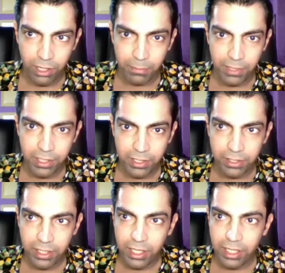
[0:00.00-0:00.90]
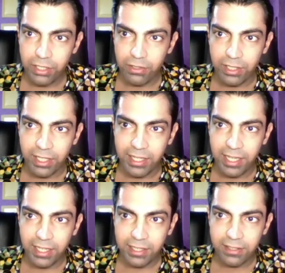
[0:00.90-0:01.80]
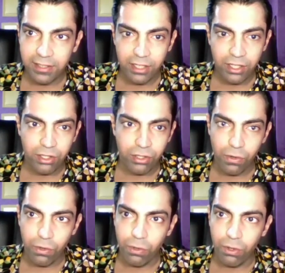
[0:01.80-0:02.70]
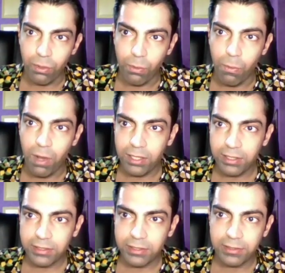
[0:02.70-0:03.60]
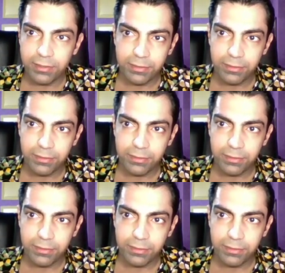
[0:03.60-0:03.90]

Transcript: We come here, you connect your uh, wallet.